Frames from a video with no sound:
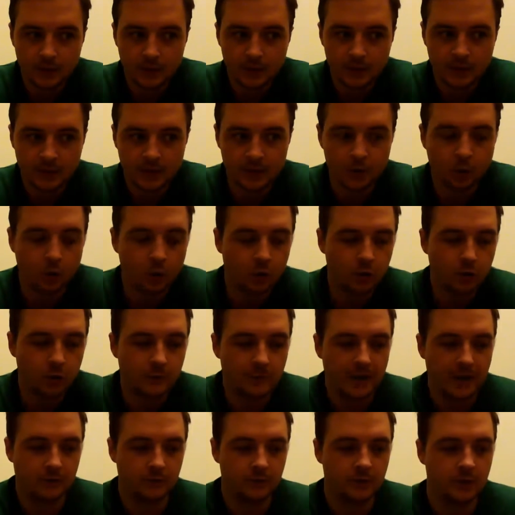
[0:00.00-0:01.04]
talk
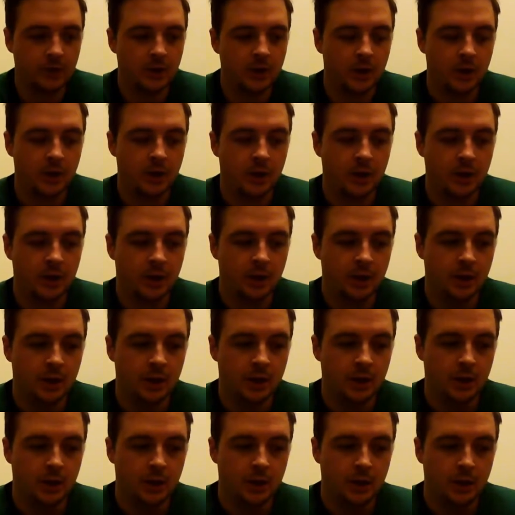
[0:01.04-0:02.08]
about
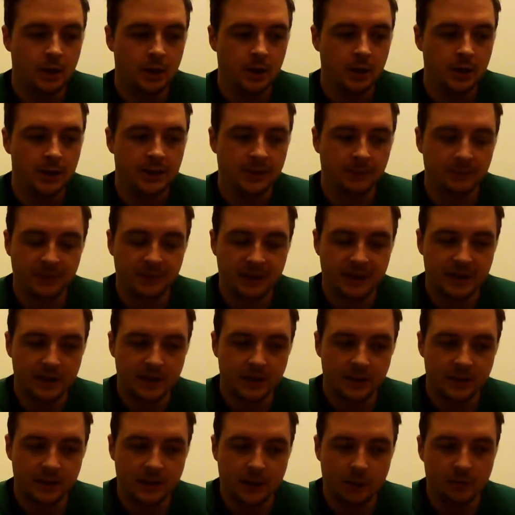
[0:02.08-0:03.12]

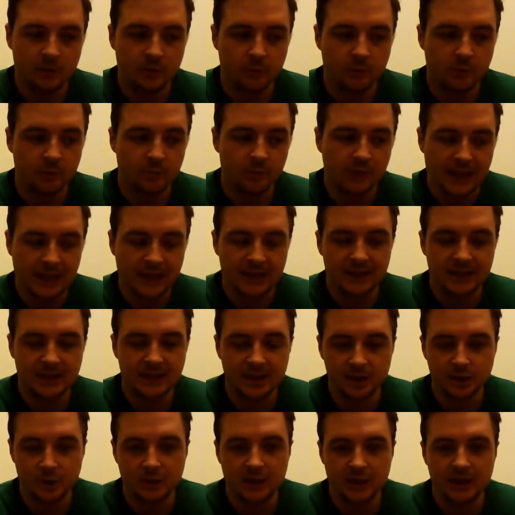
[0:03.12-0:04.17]
something that we were planning to
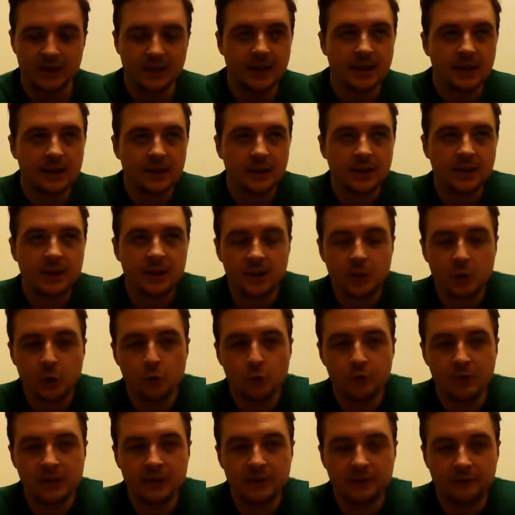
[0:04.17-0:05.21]
do. It's
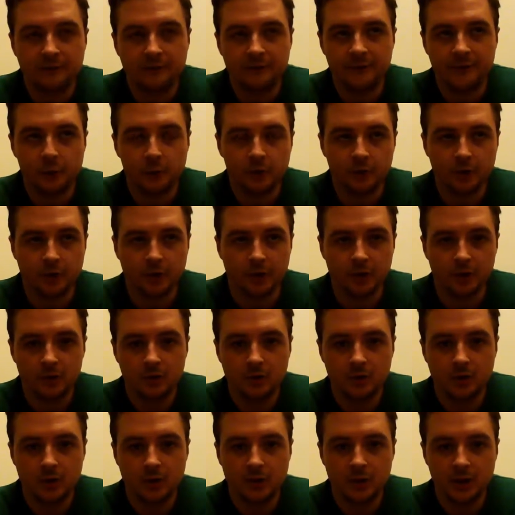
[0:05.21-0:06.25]
using the future.
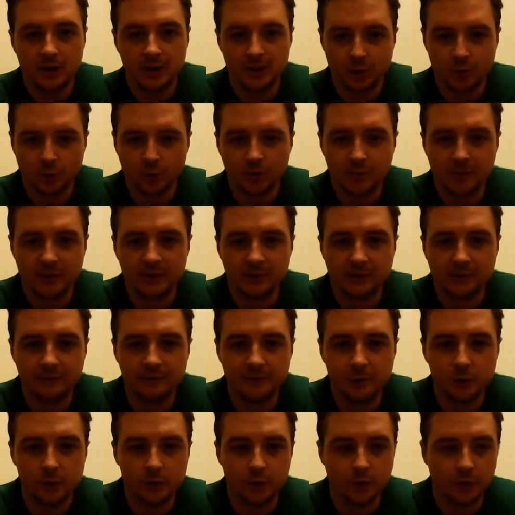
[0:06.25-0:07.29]
It's talking about the
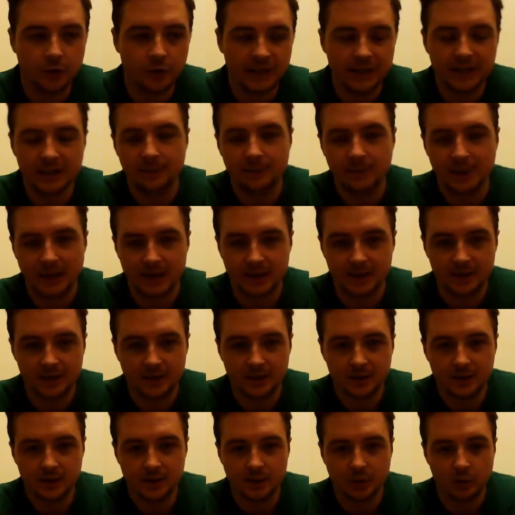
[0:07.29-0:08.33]
future in the
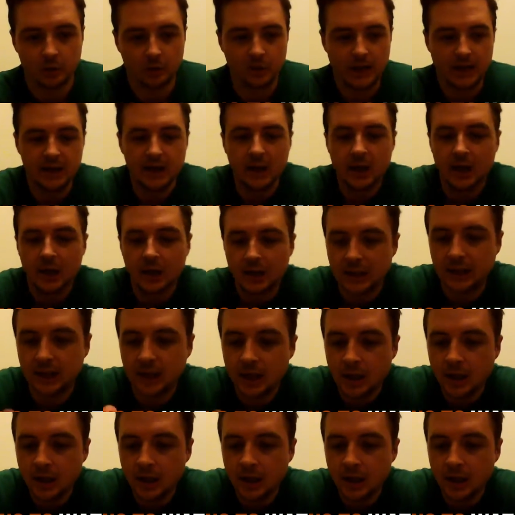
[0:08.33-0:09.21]
past. Okay, like